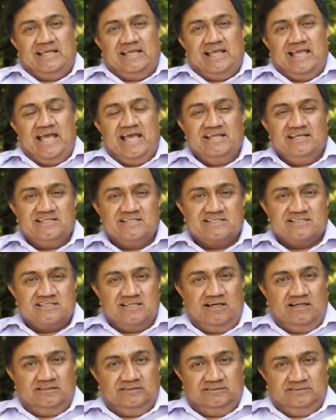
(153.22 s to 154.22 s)
and his
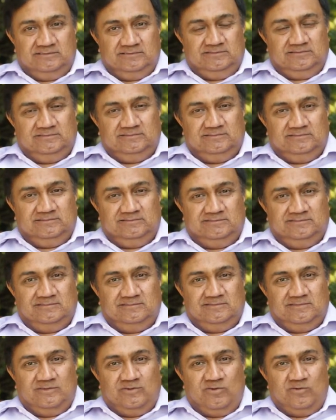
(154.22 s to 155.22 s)
son
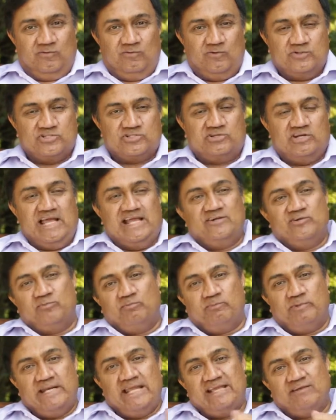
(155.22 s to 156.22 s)
was trying to
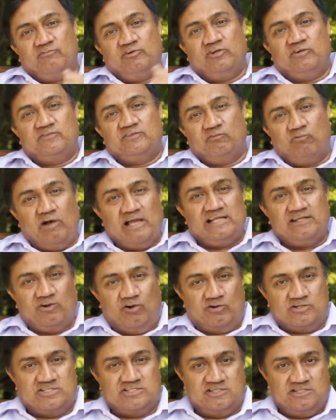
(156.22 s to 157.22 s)
break one of the wild
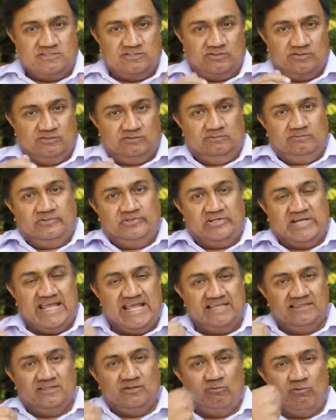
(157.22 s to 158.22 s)
horses, you know,
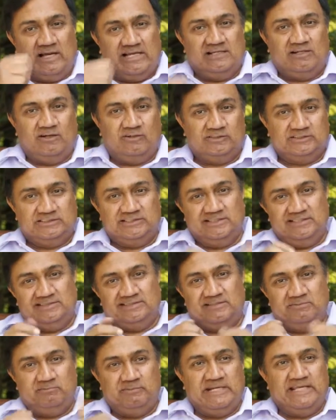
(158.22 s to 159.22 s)
train the wild horses
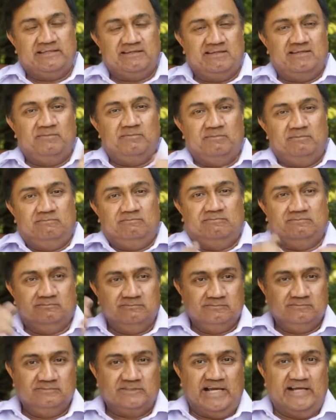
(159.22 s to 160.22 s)
and break him,
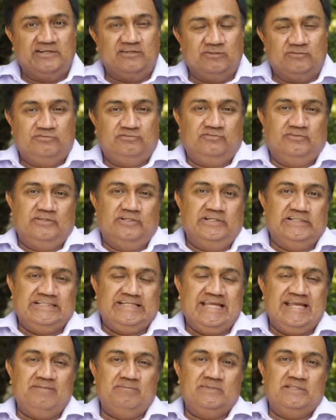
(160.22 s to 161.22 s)
kind of
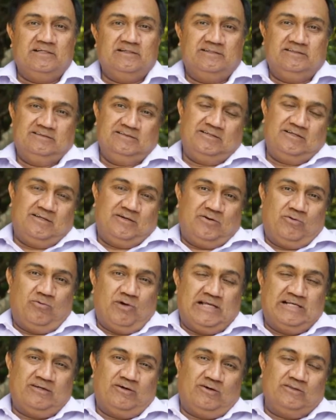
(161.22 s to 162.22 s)
tame the
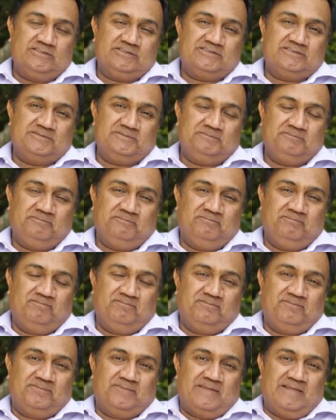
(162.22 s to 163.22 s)
wild horse,
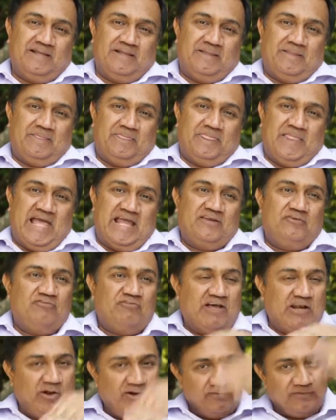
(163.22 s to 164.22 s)
and he
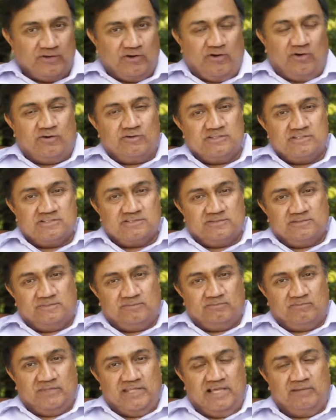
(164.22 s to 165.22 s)
fell off the horse
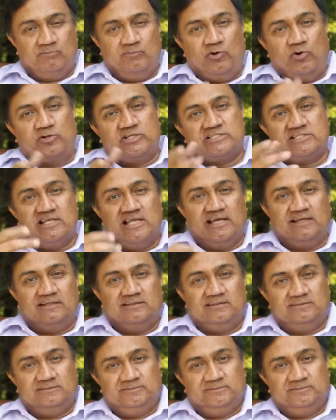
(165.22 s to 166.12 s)
and broke his leg.